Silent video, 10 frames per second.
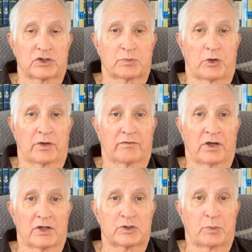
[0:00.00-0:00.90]
part of
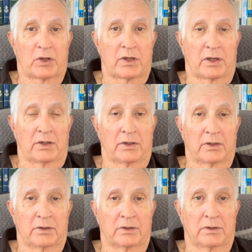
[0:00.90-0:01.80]
God's plan.
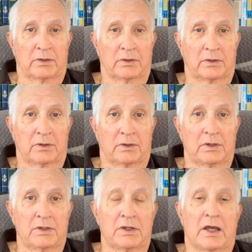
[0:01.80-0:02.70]

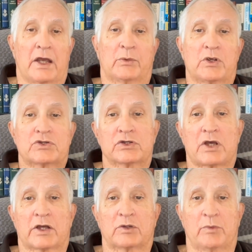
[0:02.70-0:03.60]
A recent
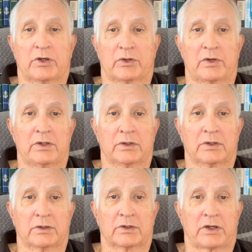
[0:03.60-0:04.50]
documentary,
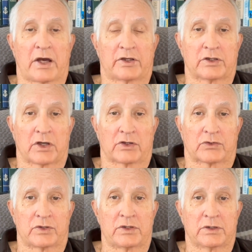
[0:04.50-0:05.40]
God and
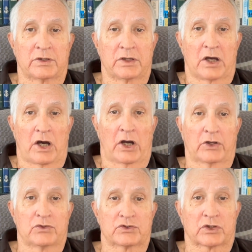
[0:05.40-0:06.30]
Country,
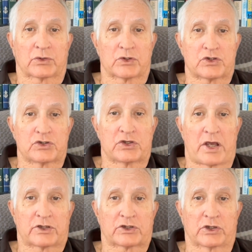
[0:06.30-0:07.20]
argues that Christian
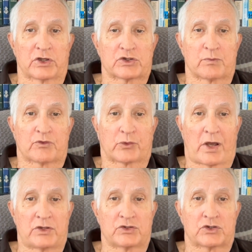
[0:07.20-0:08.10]
nationalism
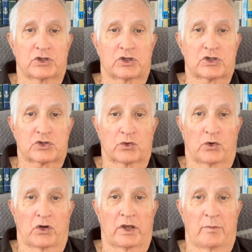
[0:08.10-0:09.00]
threatens to
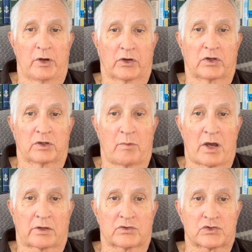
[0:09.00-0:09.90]
destroy American
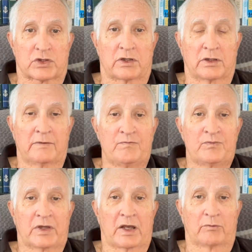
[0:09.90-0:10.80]
democracy
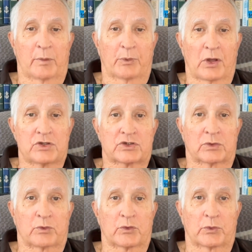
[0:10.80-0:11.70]
and replace
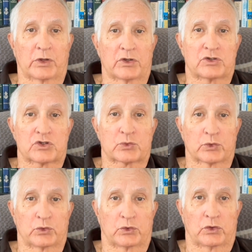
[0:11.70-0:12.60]
it with religious
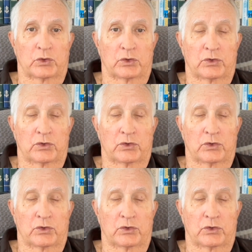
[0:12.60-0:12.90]
rule.